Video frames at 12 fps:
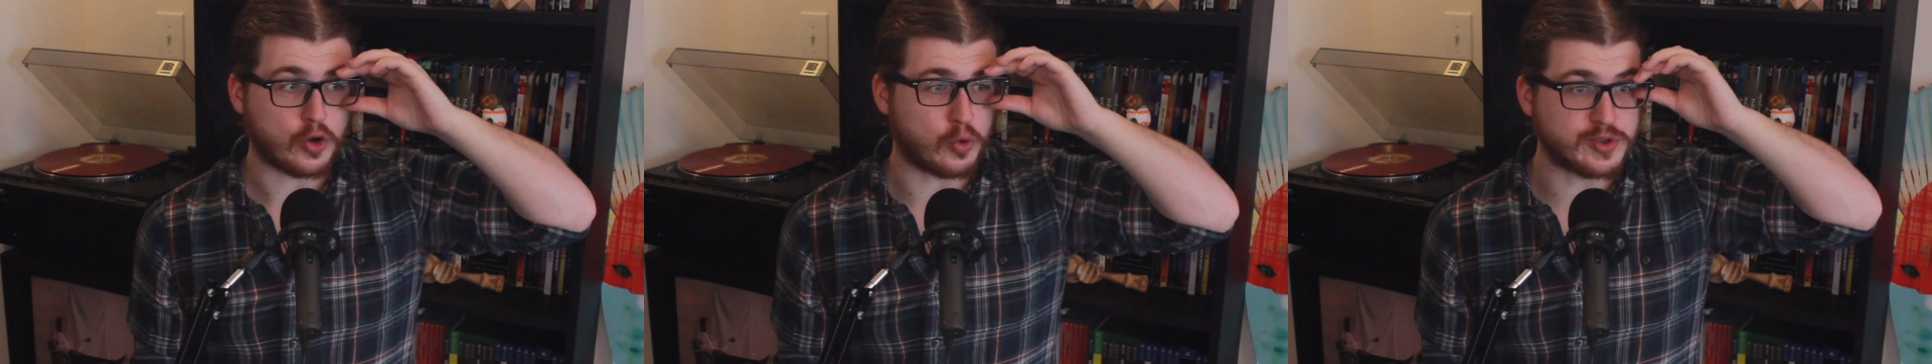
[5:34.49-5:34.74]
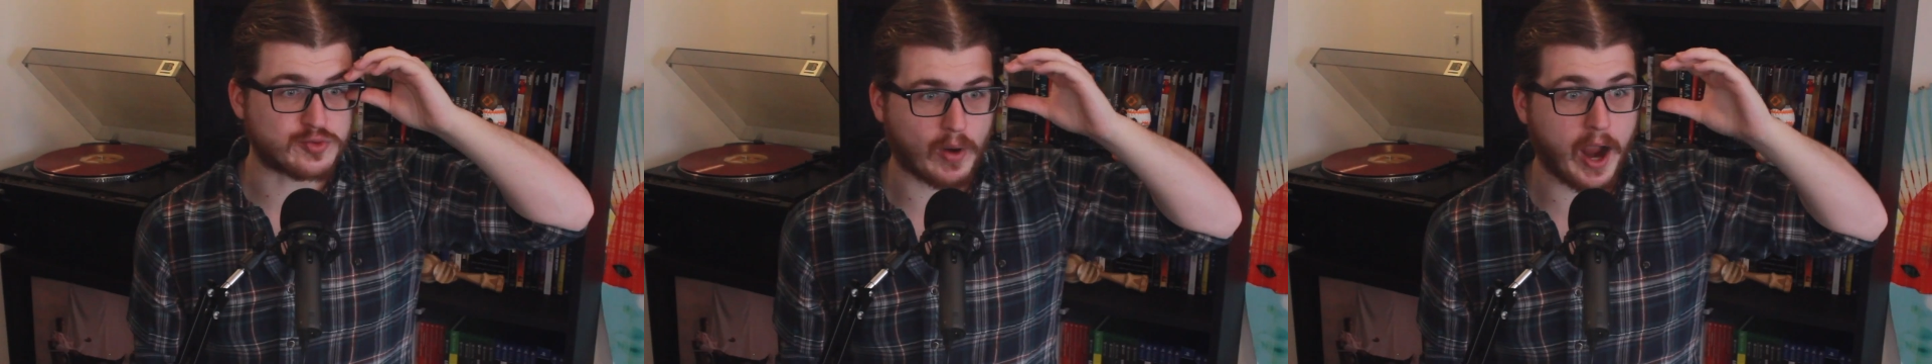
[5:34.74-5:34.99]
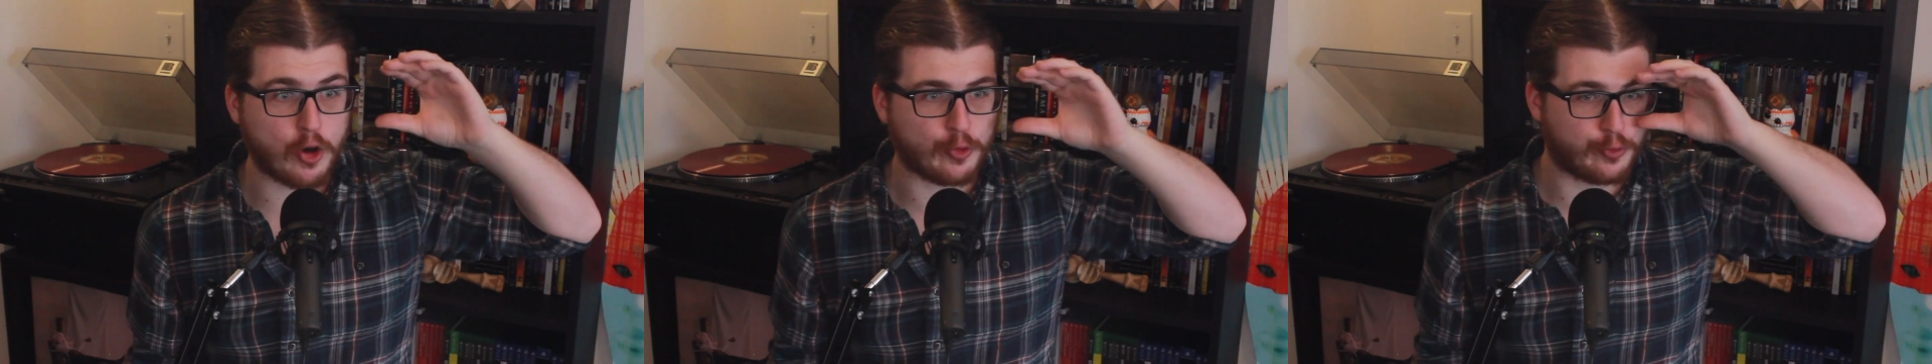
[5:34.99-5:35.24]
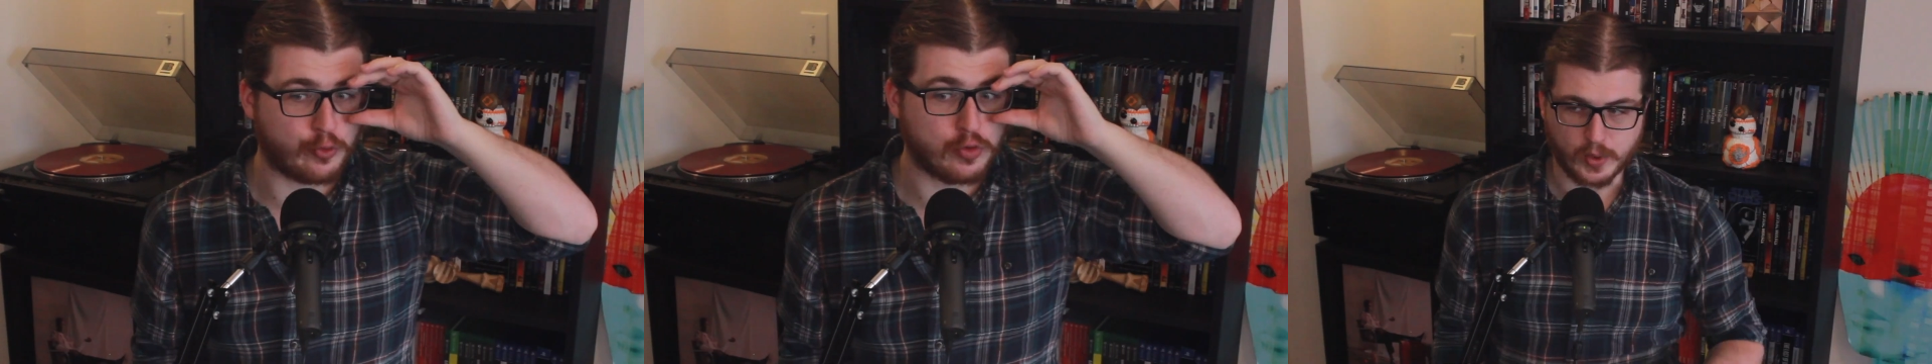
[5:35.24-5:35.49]
Who is Ralph?
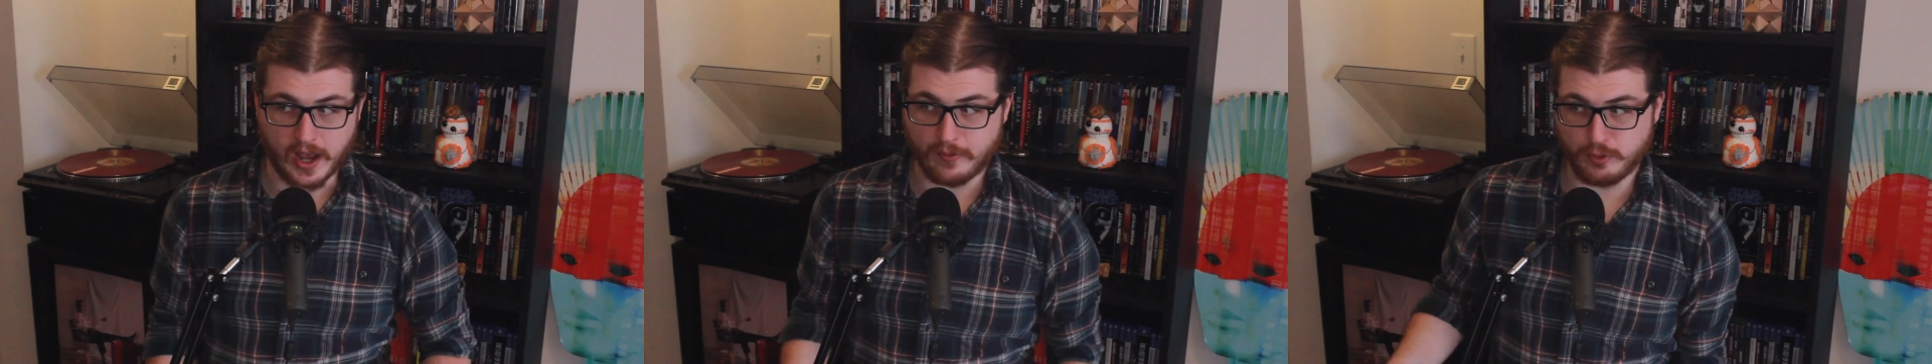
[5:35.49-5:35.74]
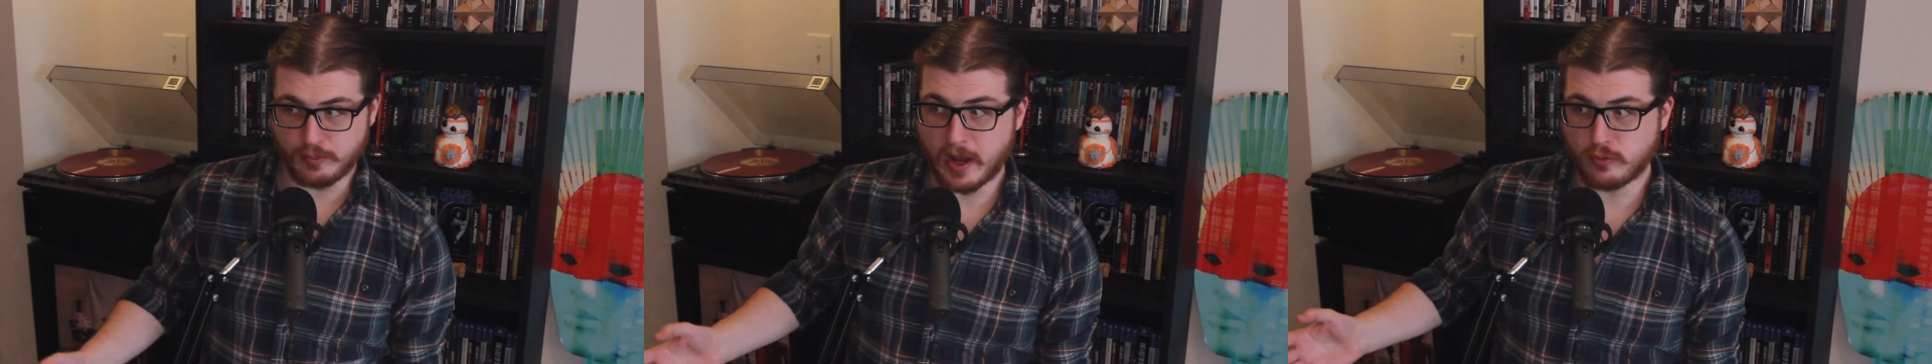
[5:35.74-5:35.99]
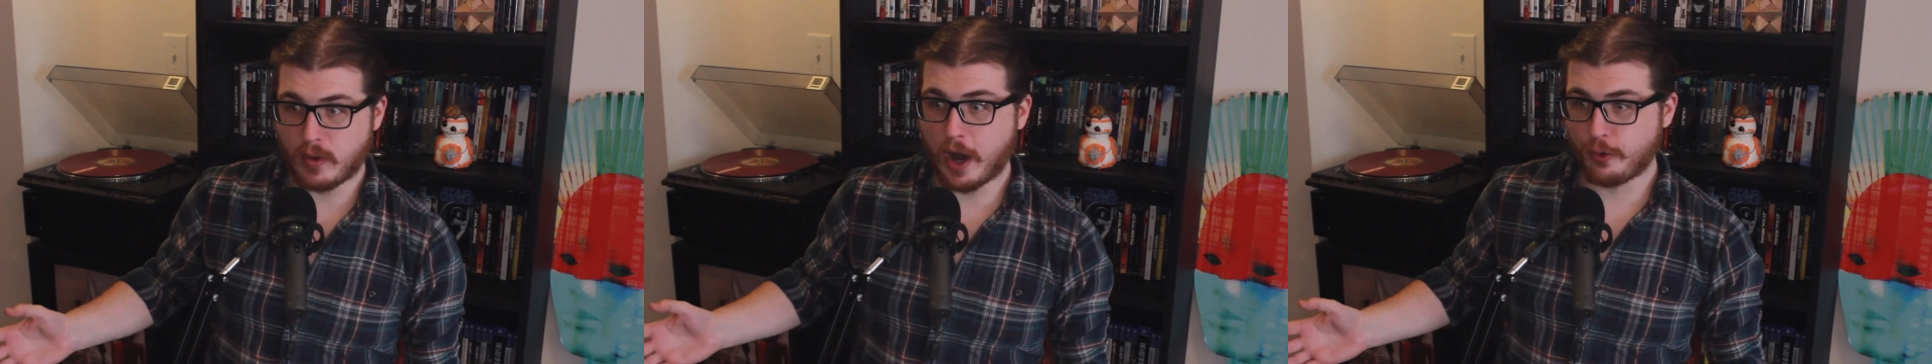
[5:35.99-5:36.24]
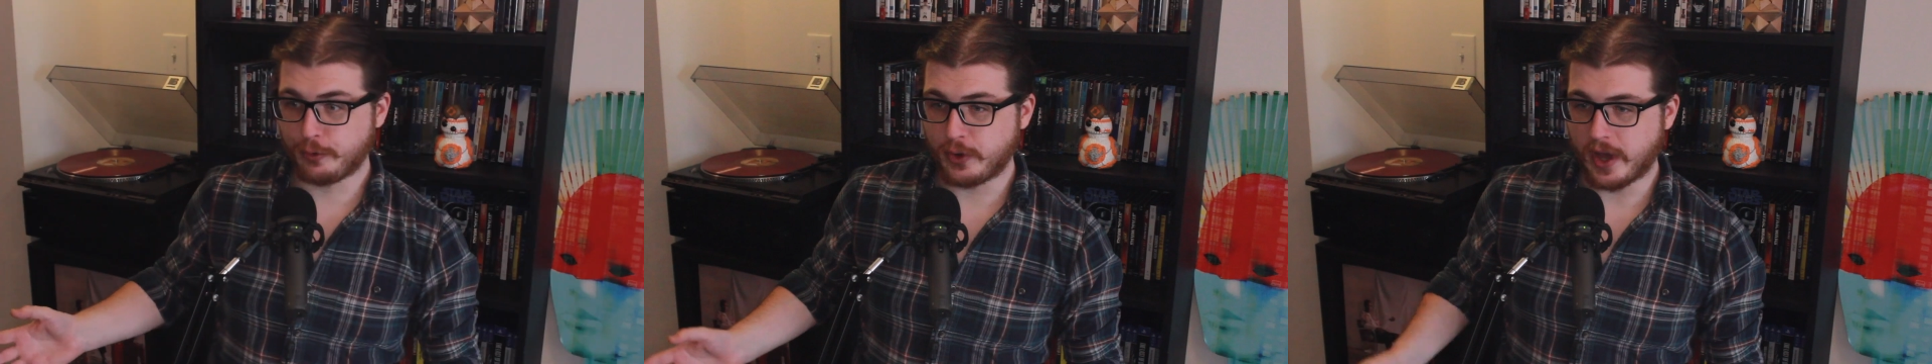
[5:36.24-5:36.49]
We haven't met
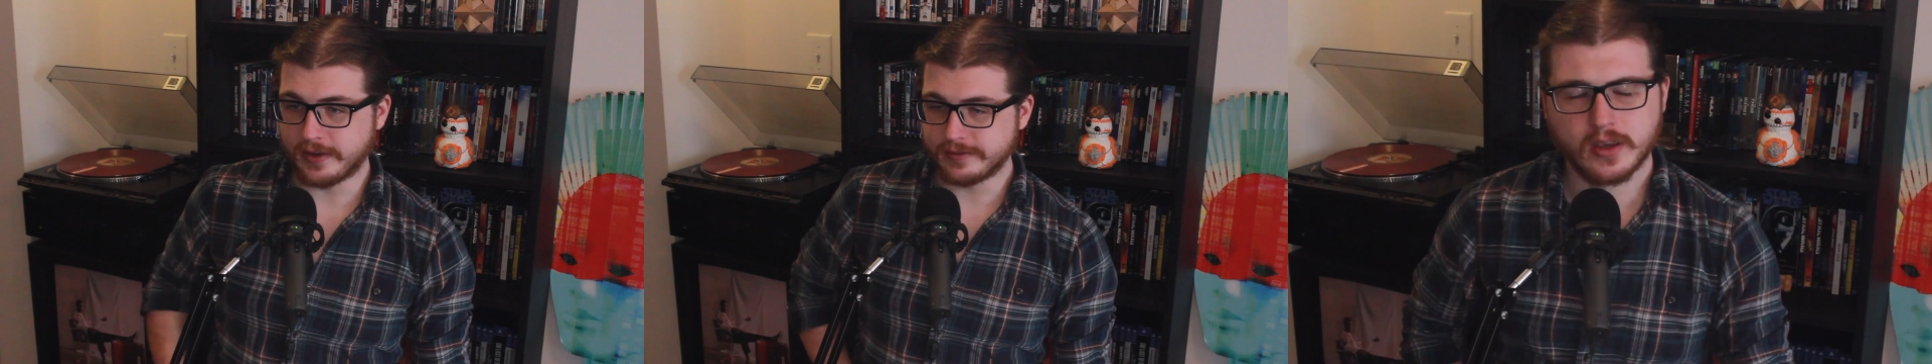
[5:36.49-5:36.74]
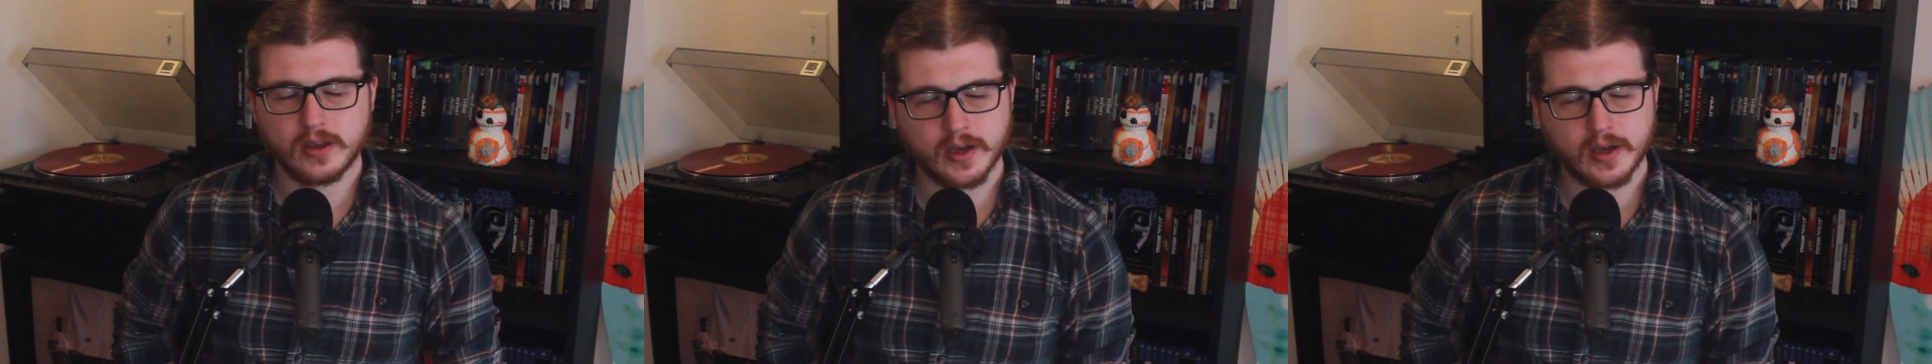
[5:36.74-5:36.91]
Ralph yet.